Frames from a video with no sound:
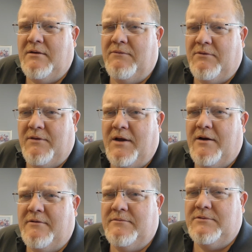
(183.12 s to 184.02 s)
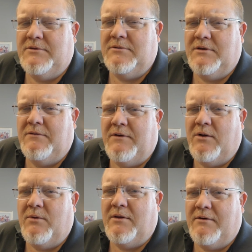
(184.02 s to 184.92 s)
if they're there, to identify
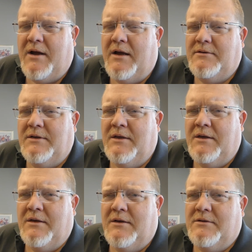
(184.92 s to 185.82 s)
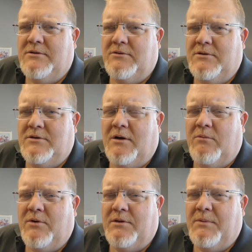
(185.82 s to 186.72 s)
where they're at, to
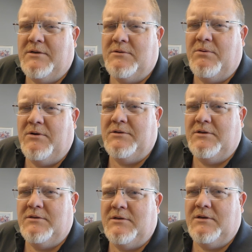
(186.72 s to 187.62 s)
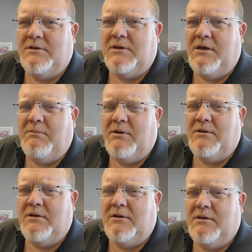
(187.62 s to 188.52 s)
determine what the best approach is to
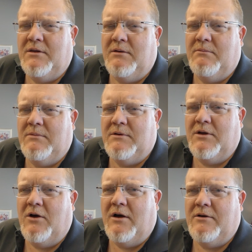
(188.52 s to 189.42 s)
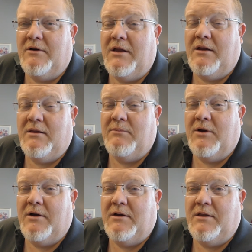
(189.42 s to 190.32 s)
keeping them gone or getting them
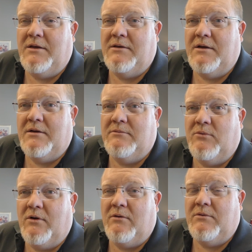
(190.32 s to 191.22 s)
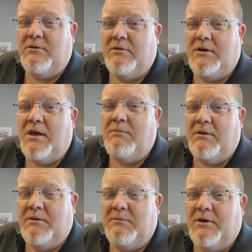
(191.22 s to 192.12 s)
gone, and then uh, working with you to
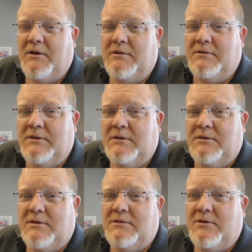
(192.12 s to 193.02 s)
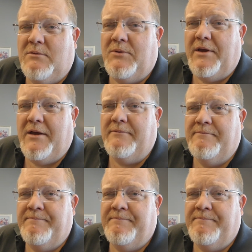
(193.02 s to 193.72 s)
keeping them gone. That's a good plan.